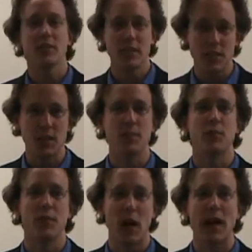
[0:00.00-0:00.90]
DC
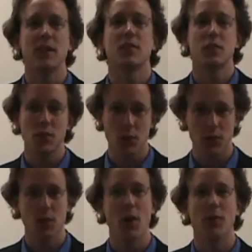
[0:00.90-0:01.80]
provided their
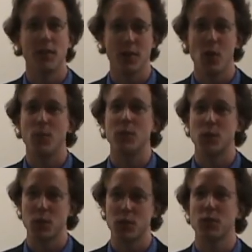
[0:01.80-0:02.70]
source code in an open
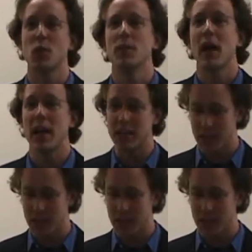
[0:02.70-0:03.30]
source format,